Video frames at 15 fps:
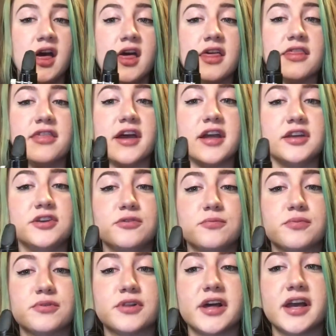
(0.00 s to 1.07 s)
that you
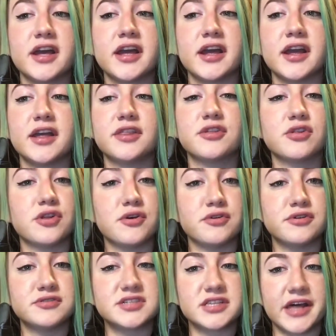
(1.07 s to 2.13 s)
play the low
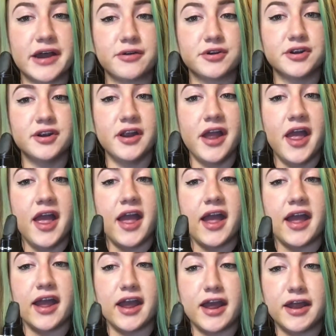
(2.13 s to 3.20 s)
notes louder.
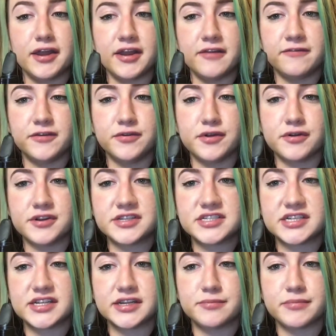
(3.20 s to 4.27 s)
And if you
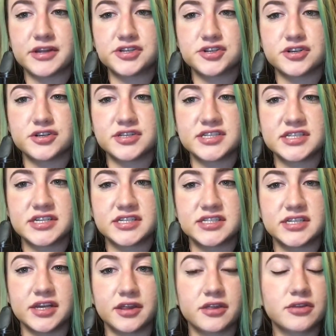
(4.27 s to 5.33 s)
notice in measure
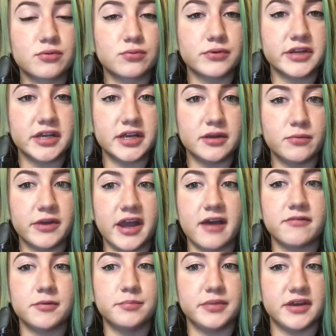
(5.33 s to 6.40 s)
63, we
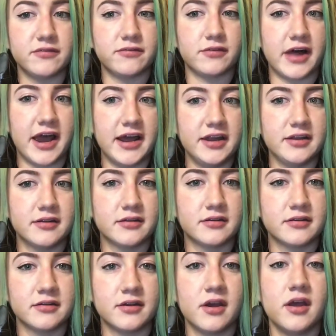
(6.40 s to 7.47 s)
have a B flat.
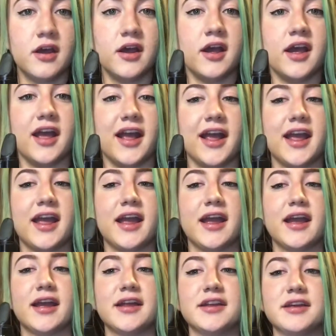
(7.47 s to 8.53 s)

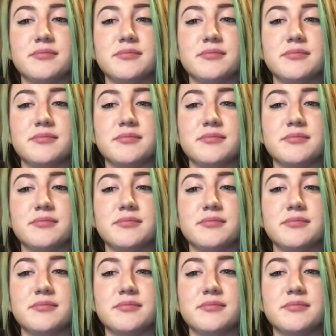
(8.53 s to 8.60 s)
And in